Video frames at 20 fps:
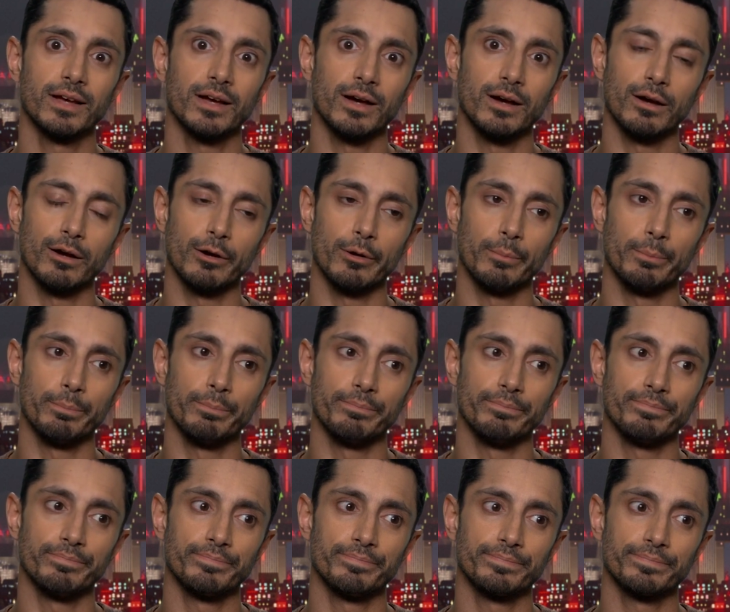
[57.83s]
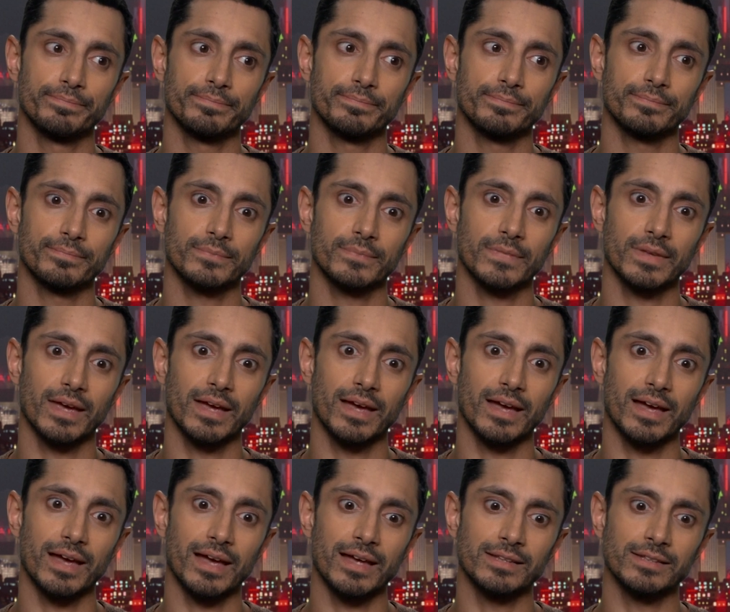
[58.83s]
Um,
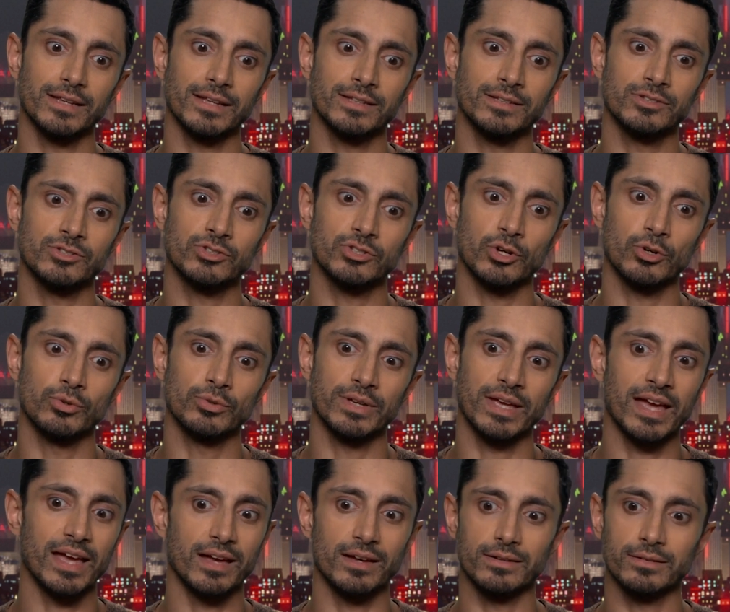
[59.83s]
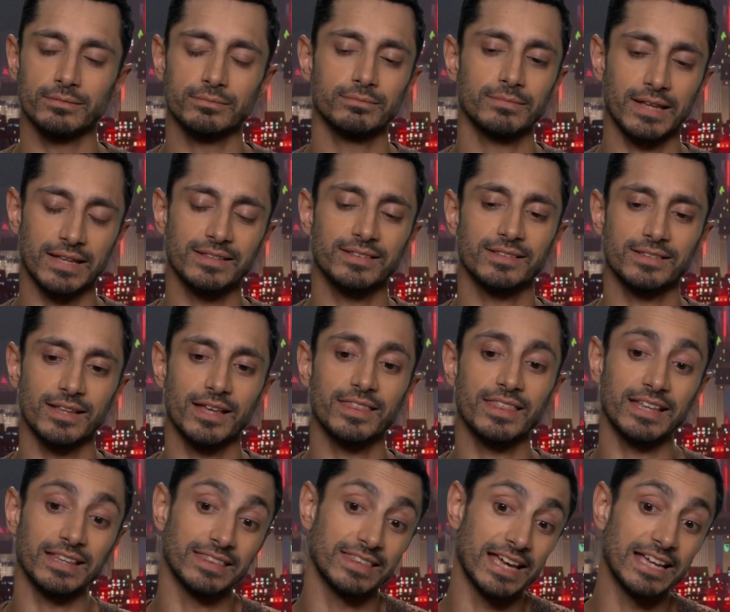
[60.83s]
and and so yeah, that I
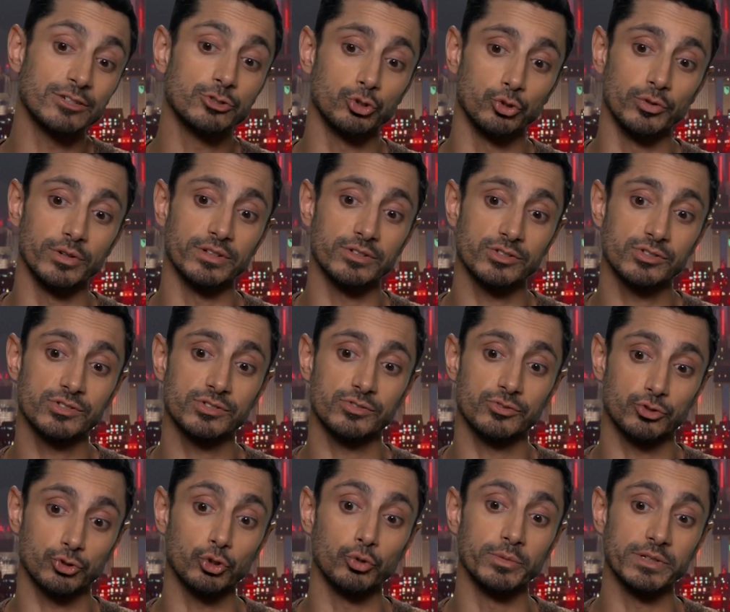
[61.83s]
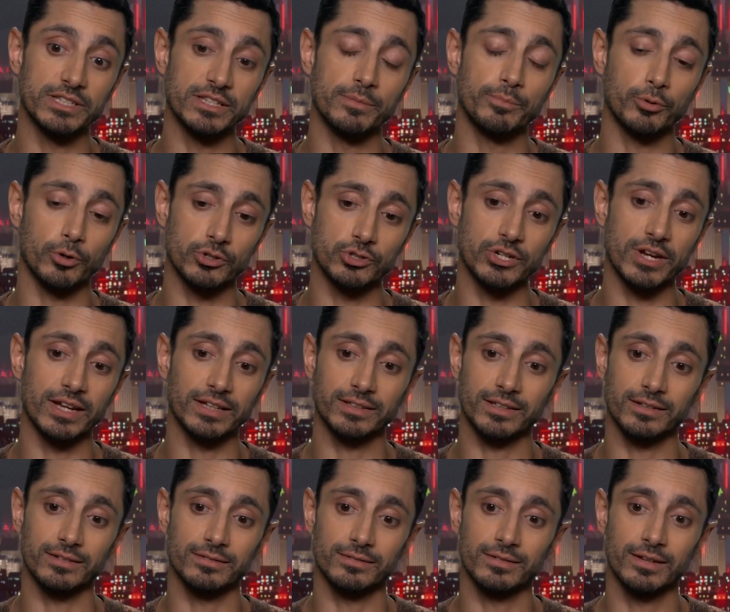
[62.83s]
think they drew drew me to the project
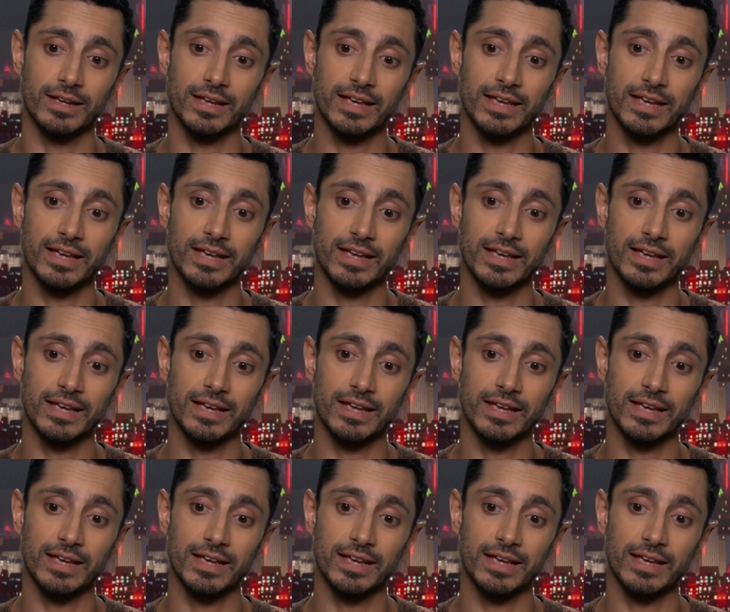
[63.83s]
and